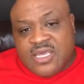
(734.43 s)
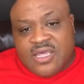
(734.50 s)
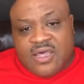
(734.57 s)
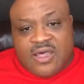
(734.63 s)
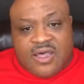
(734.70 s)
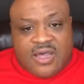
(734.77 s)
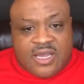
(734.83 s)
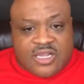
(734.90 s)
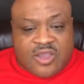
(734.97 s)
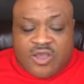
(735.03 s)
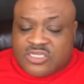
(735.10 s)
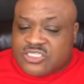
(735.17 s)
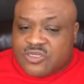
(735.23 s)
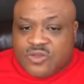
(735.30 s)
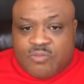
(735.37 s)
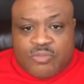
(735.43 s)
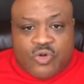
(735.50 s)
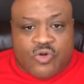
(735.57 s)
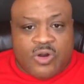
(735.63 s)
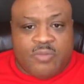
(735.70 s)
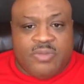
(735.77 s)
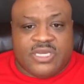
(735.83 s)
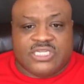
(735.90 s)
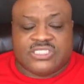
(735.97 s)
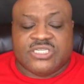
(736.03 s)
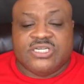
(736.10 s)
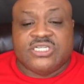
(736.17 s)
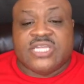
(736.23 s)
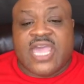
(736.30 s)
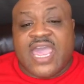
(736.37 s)
it costs a little more, but it's
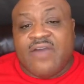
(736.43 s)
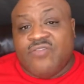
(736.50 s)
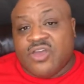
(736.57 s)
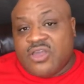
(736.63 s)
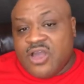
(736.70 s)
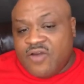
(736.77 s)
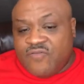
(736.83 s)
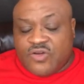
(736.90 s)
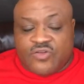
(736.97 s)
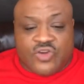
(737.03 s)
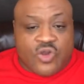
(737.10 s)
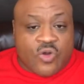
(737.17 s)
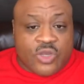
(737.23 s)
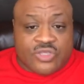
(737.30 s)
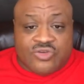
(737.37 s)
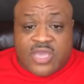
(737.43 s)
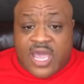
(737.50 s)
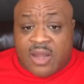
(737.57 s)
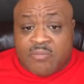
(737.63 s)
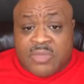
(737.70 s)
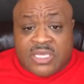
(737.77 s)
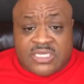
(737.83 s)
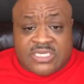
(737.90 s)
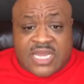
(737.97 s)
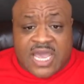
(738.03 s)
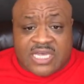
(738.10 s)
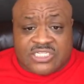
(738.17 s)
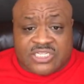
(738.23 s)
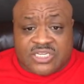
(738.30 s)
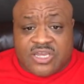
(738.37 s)
good to have the comfort of knowing you got $1 million
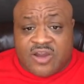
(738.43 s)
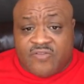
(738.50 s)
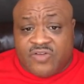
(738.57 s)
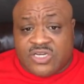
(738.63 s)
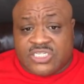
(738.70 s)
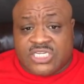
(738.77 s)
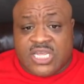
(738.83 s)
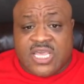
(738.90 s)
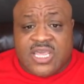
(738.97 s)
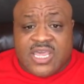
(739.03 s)
in coverage,